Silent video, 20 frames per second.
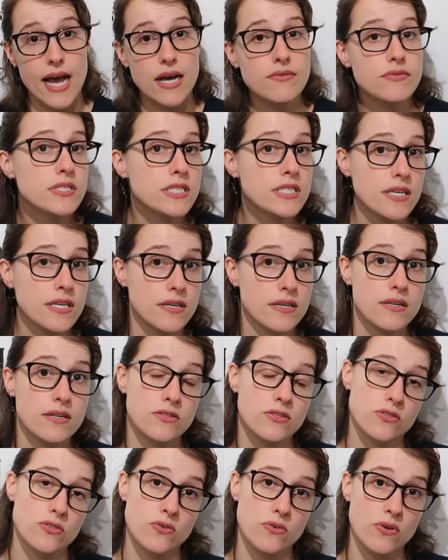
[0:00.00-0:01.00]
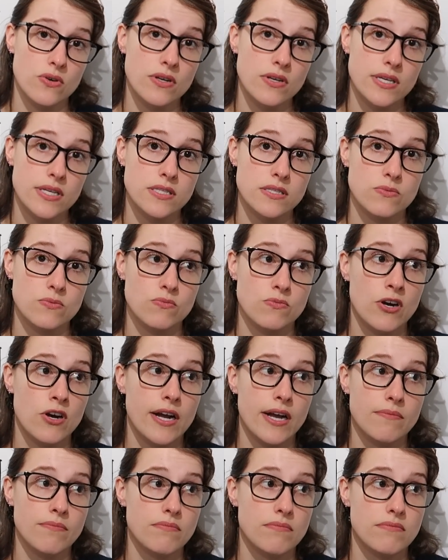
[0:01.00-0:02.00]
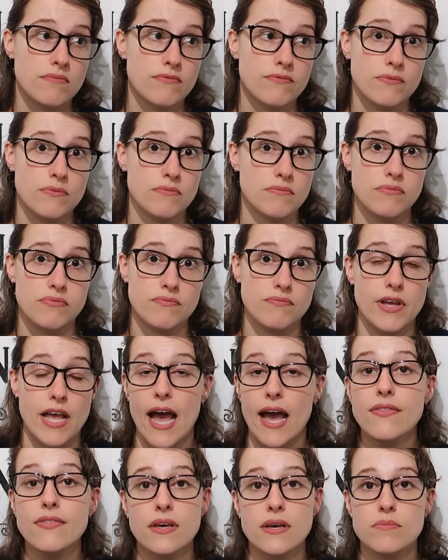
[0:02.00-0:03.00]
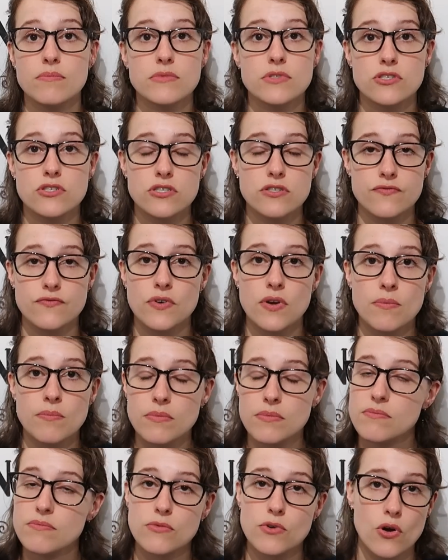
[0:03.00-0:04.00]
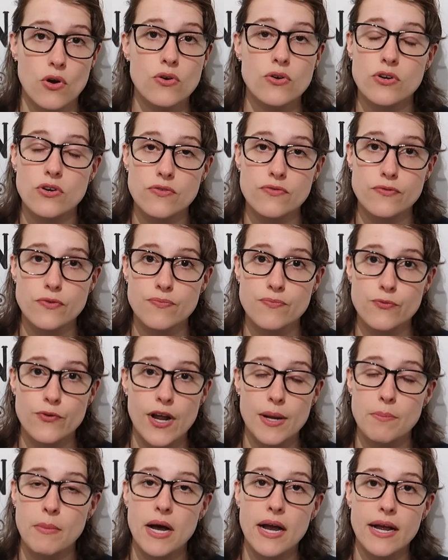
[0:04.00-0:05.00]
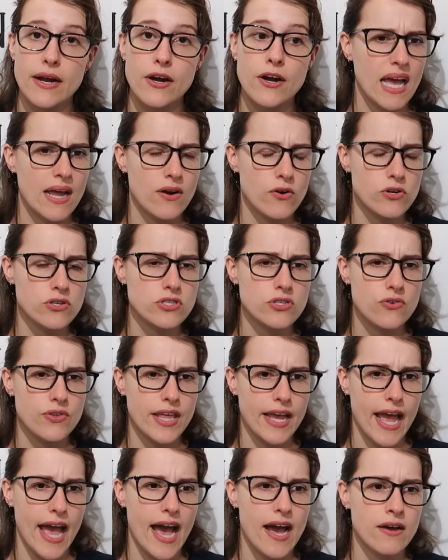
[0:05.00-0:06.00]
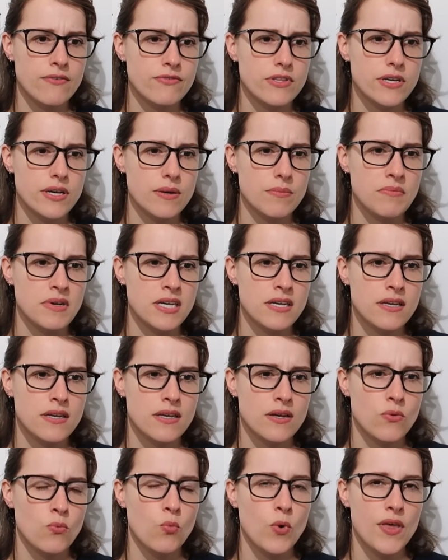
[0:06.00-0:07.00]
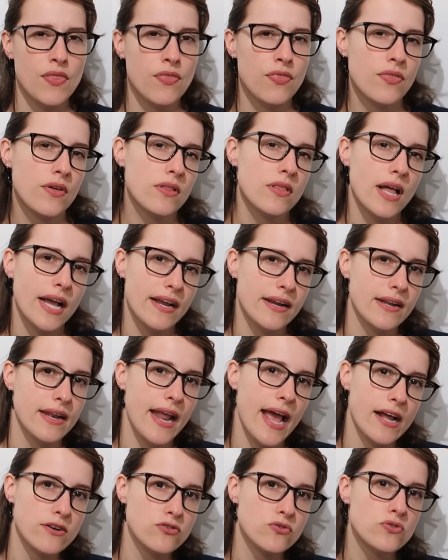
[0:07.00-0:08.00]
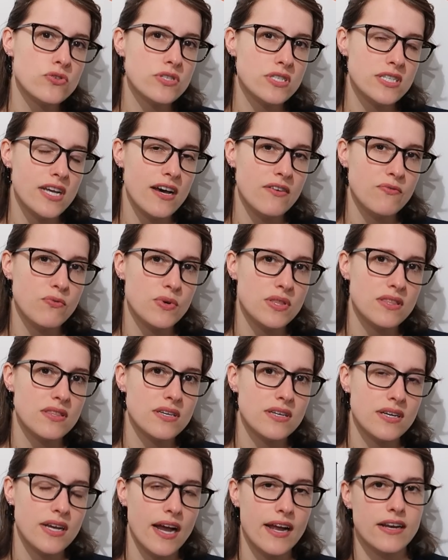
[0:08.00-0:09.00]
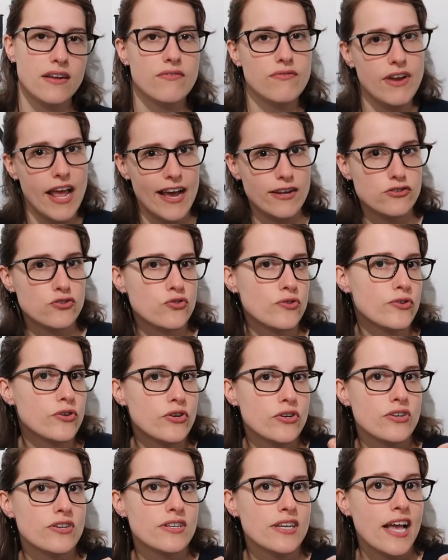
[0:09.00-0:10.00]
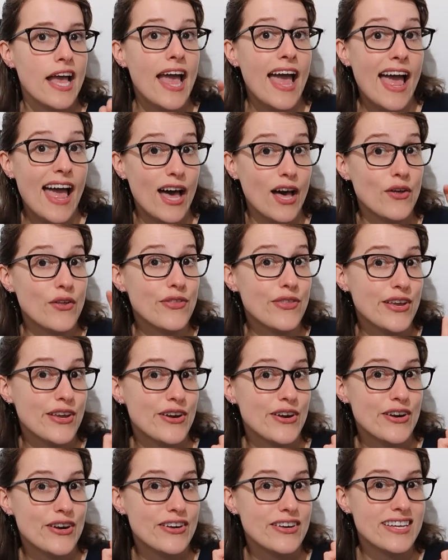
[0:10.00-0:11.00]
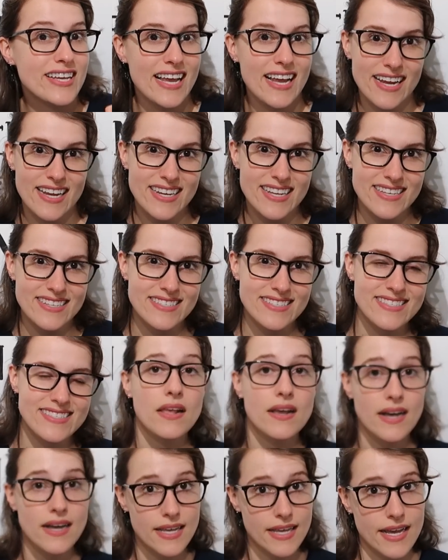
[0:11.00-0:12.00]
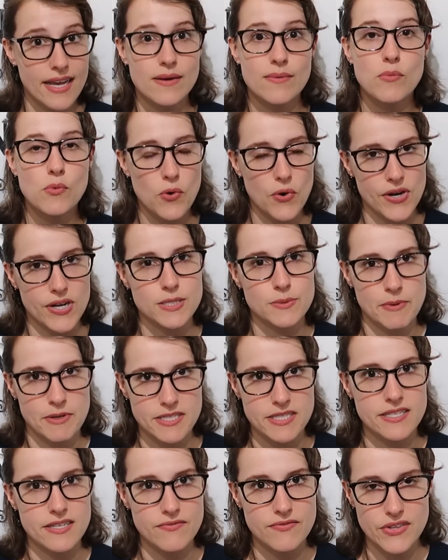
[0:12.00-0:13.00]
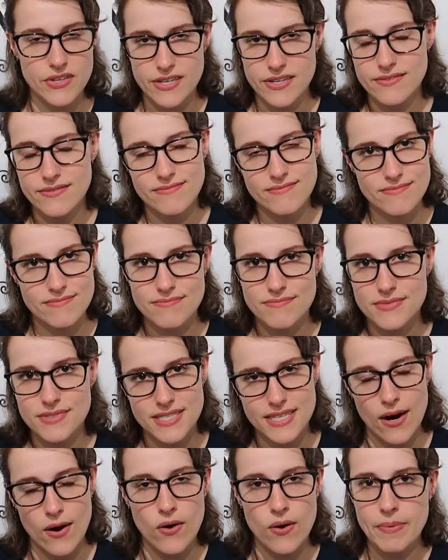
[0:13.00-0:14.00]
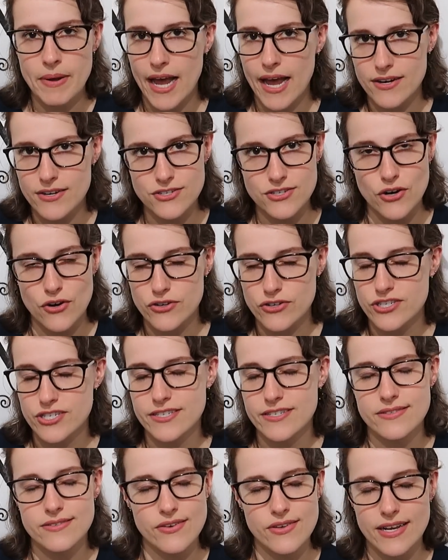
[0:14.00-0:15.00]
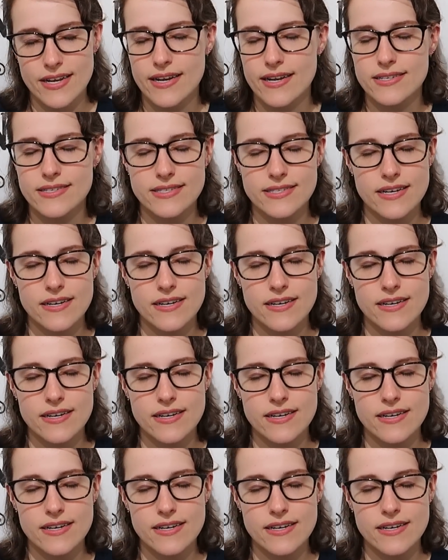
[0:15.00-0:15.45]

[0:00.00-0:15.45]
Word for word: have seen in store. That's where I had them. It's just from Kroger, from Fred Meyer. At our store, they have them with the like natural stuff, with the kind of natural, healthier candies. Again, more expensive than Sour Patch, Hershey's, all that kind of